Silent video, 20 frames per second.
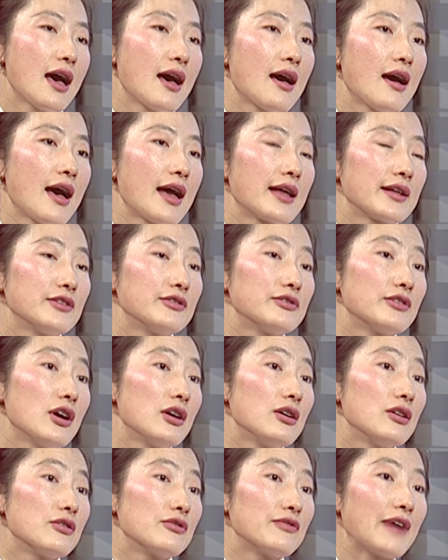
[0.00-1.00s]

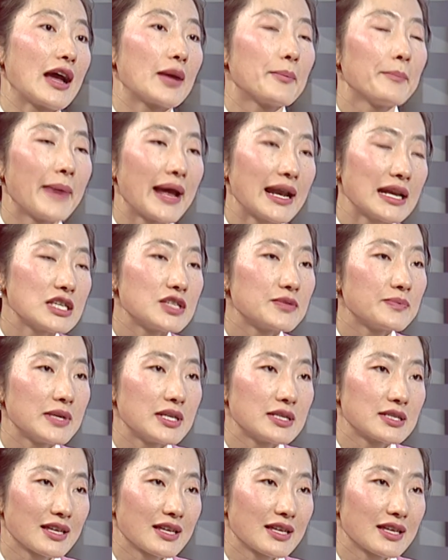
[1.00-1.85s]
around management,